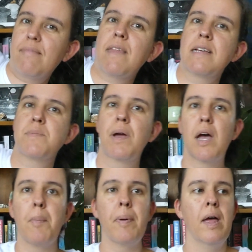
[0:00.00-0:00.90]
There's my
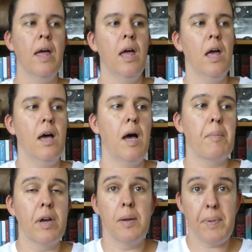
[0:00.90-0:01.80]
cup.
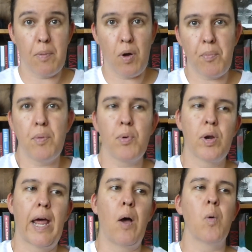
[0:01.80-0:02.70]
I'm gonna pick one more
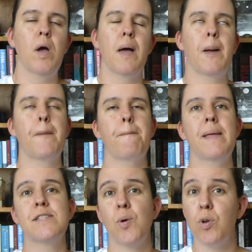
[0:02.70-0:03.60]
book now.
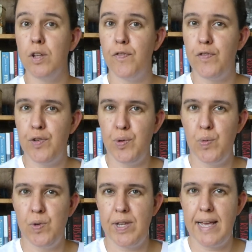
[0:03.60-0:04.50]
It's only a
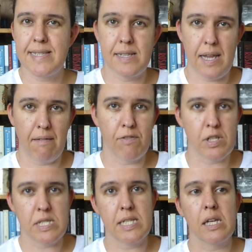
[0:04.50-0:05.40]
few days left
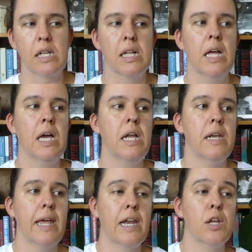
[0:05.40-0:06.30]
until
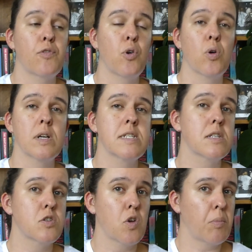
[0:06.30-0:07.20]
the end of
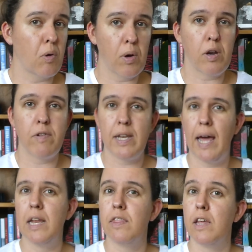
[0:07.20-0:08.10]
August, so I'm not gonna read
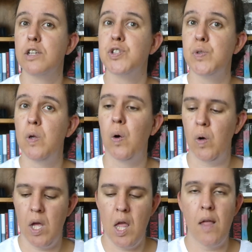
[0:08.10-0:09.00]
anything too
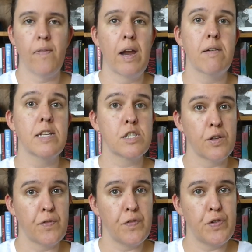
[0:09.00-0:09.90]
long. There is
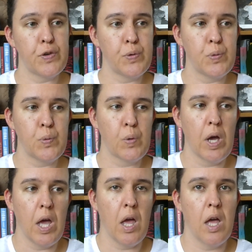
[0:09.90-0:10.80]
a few
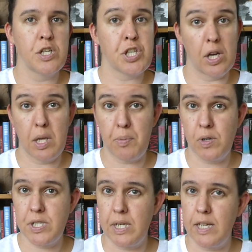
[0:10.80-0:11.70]
chunky
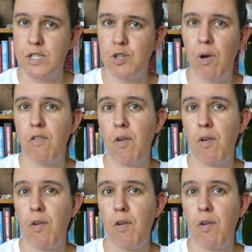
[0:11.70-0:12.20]
books in here, so